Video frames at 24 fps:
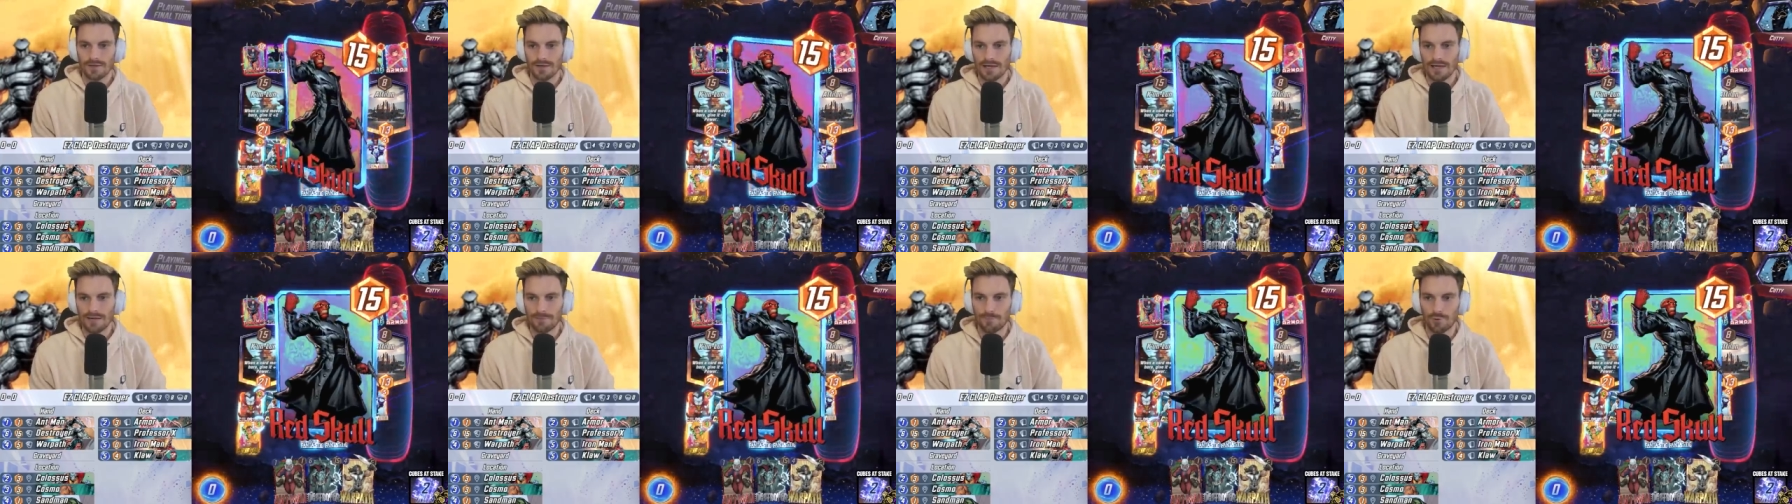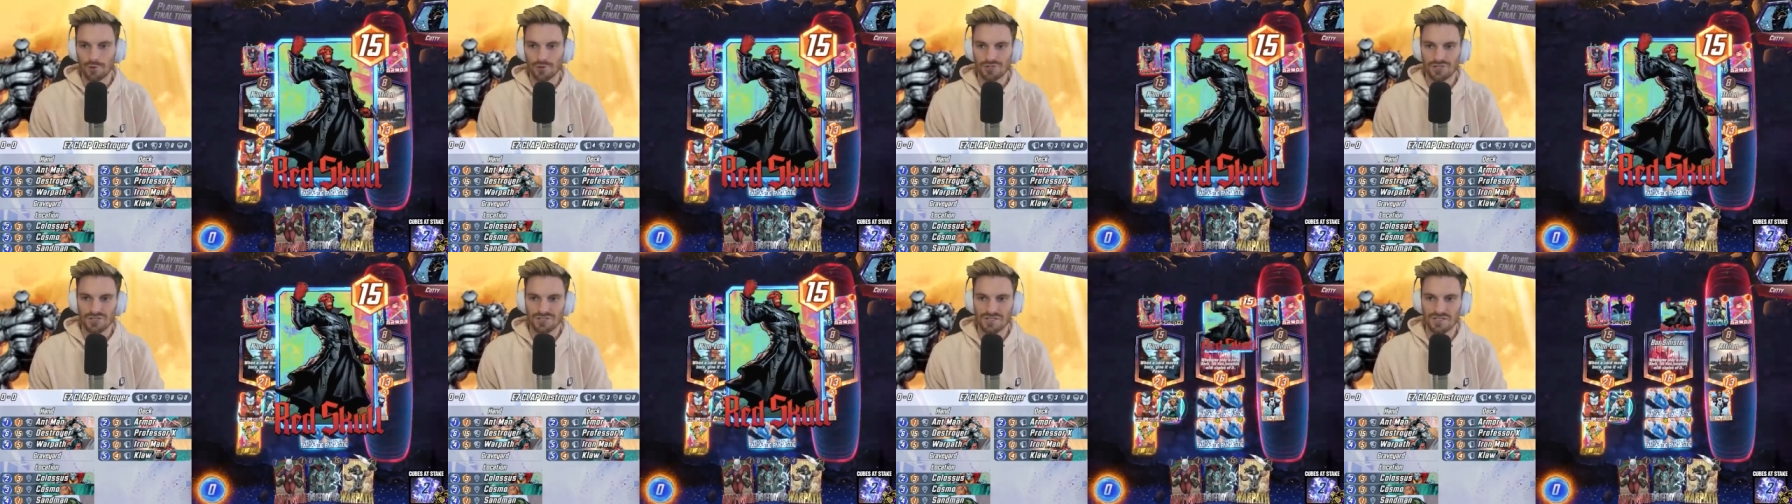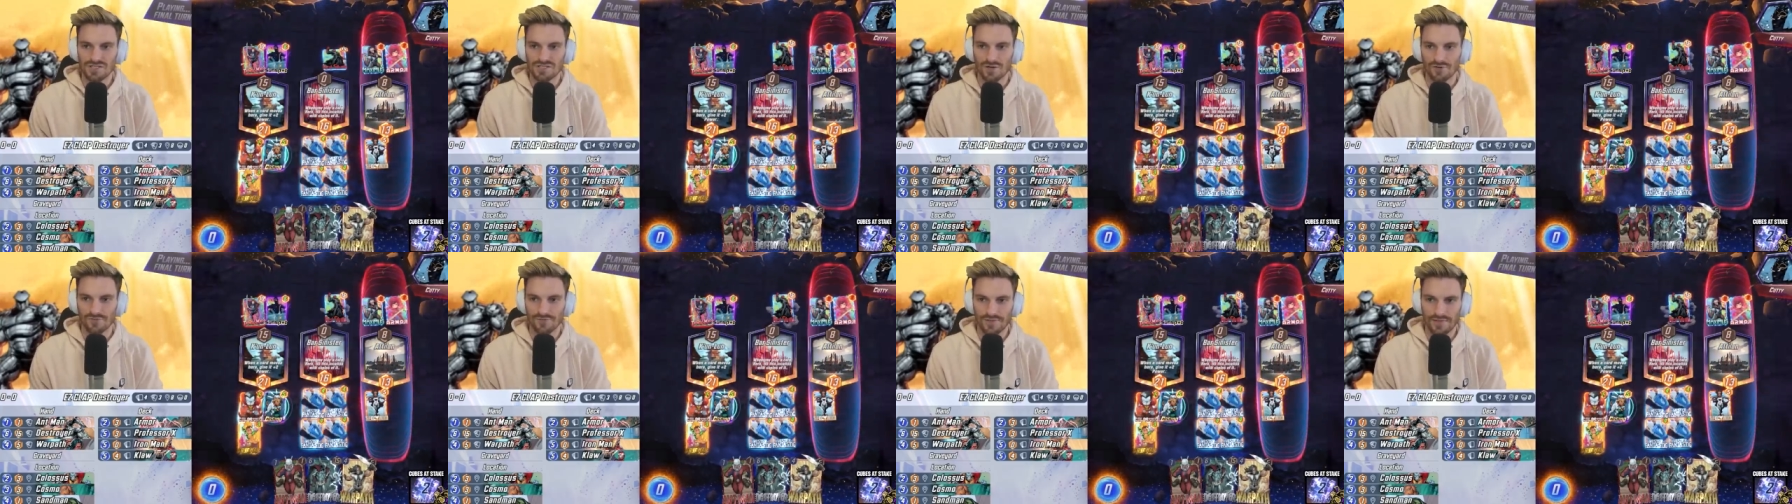It pushes
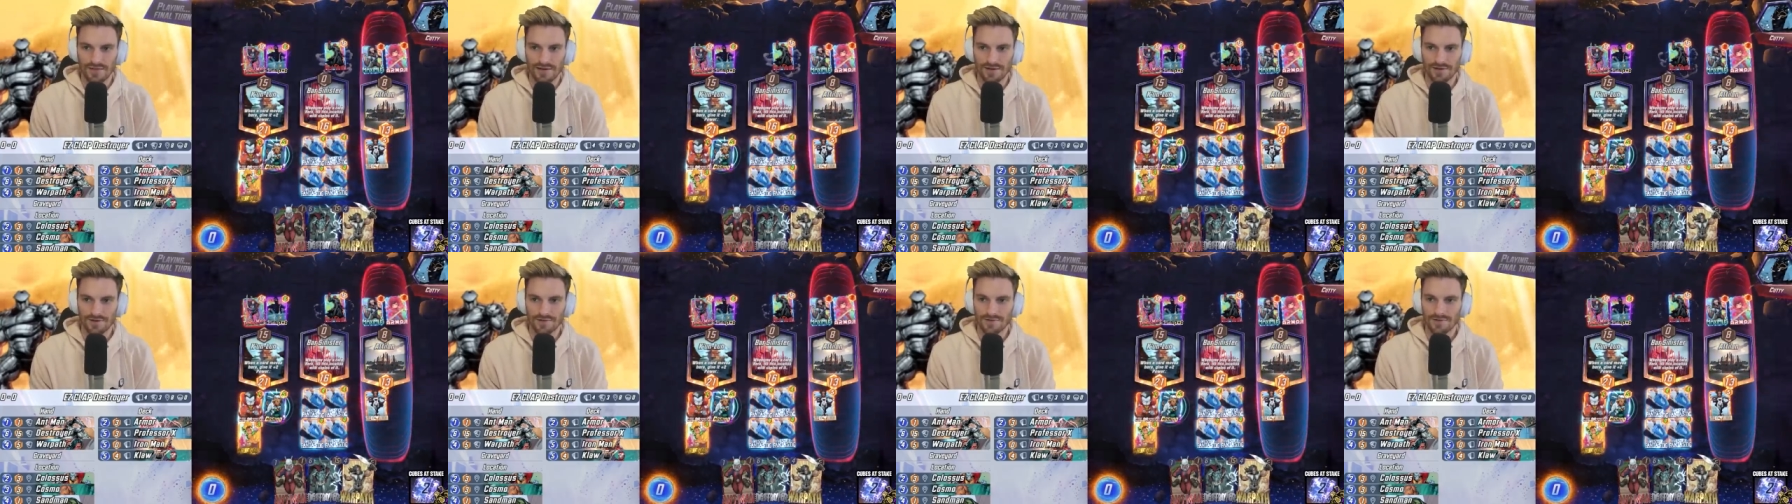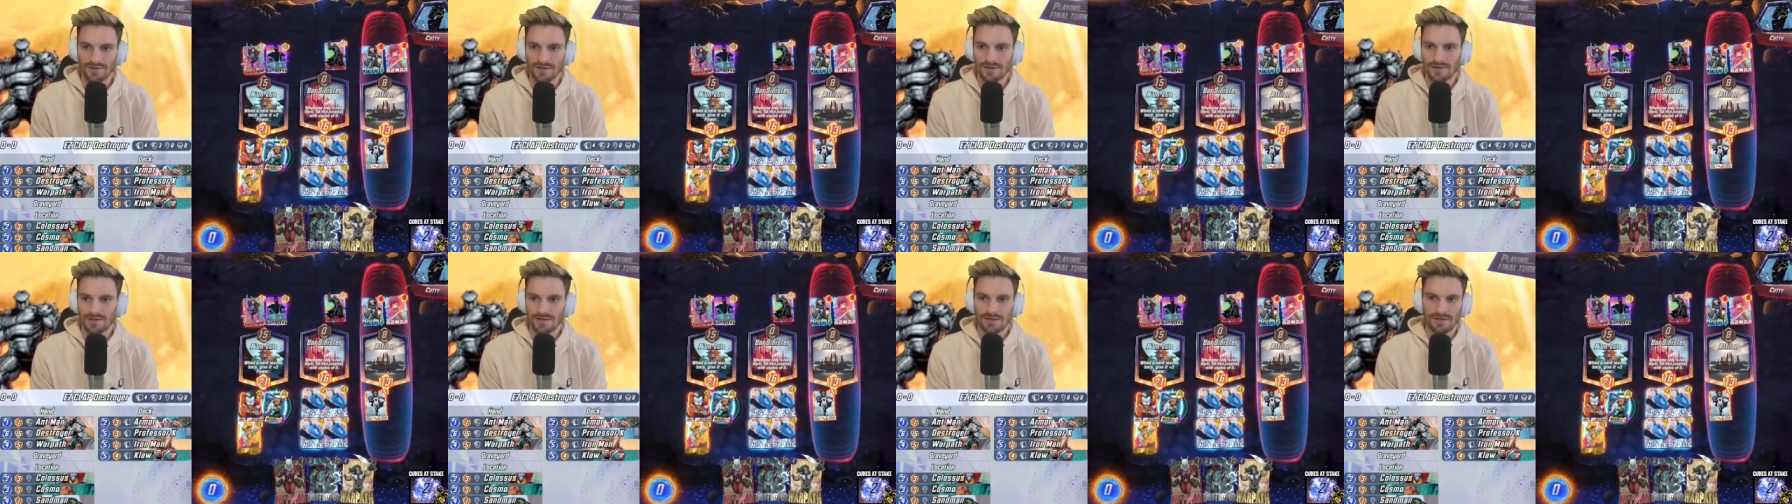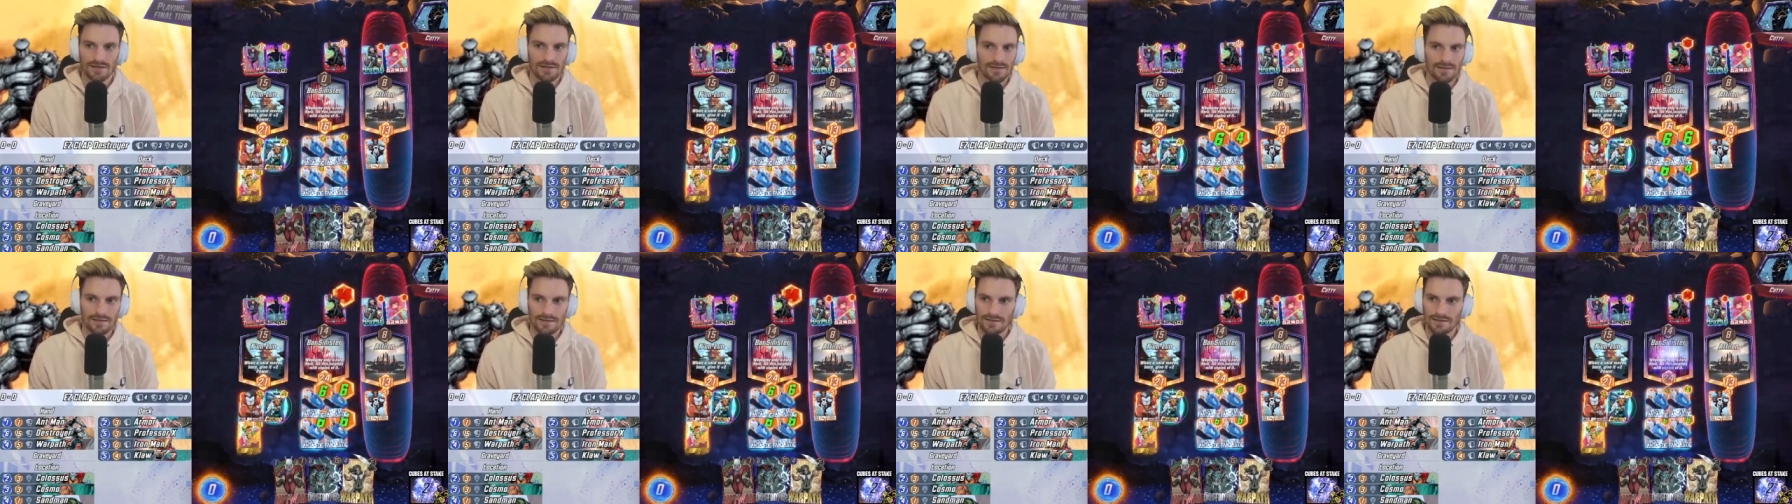us over there.
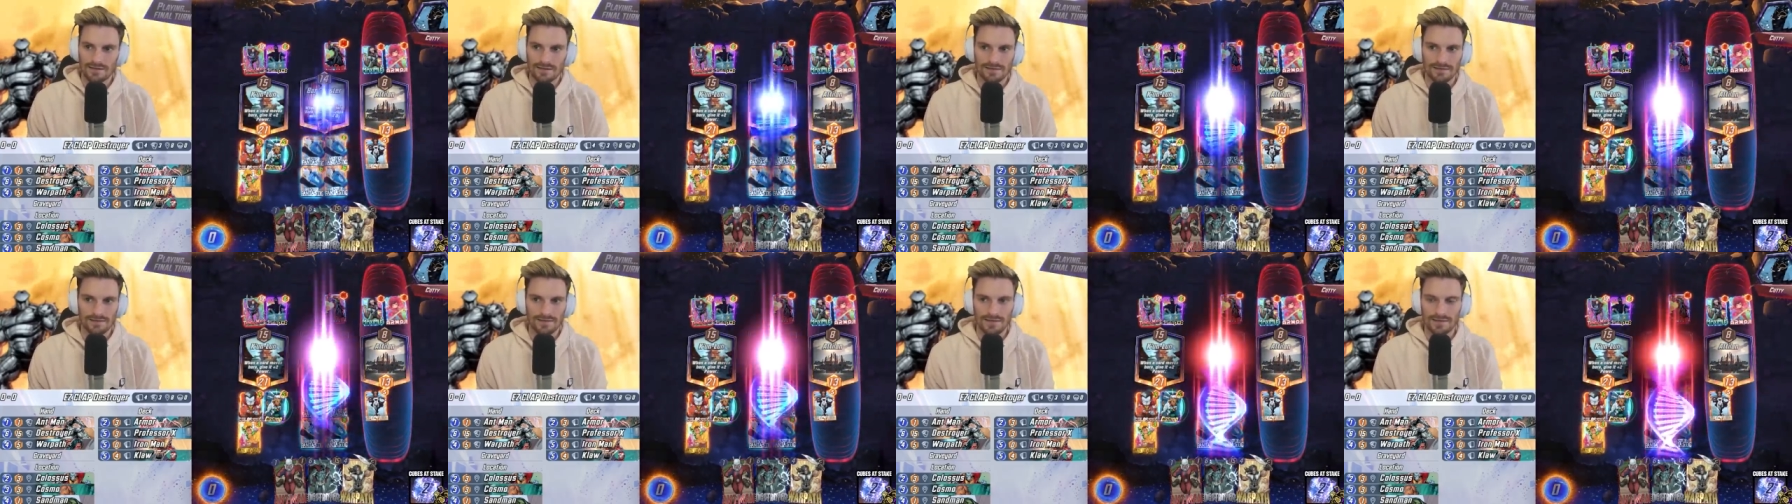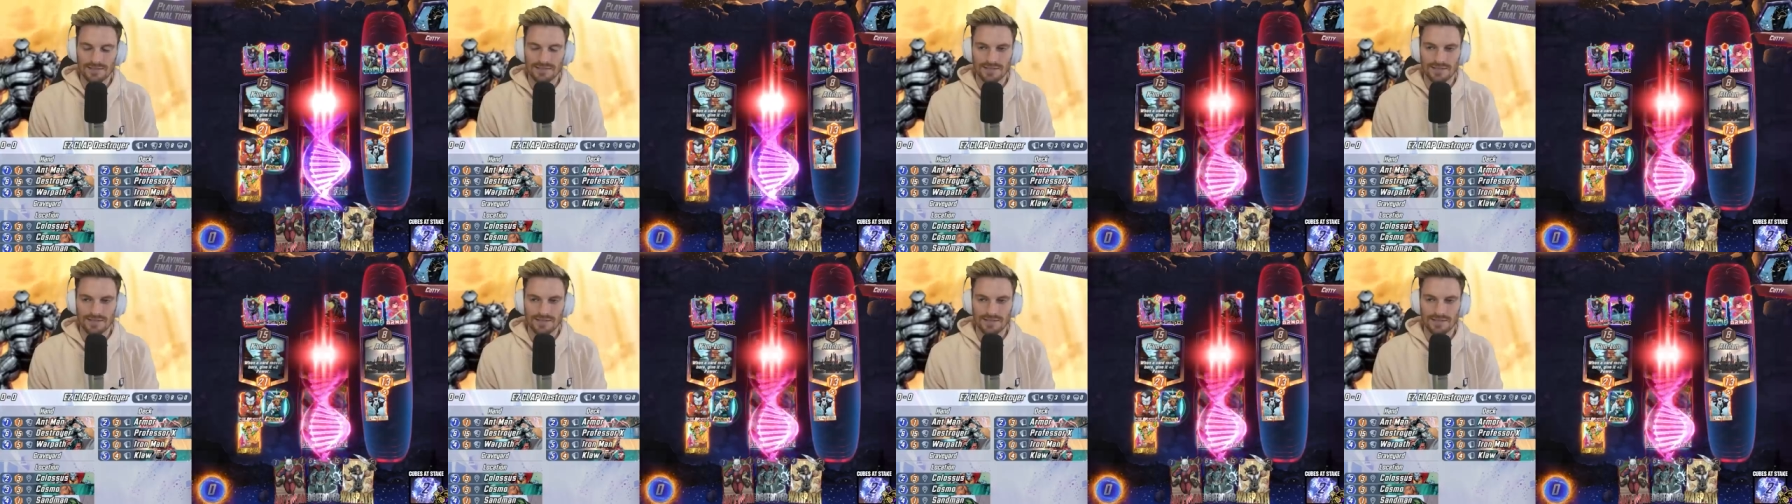Yeah,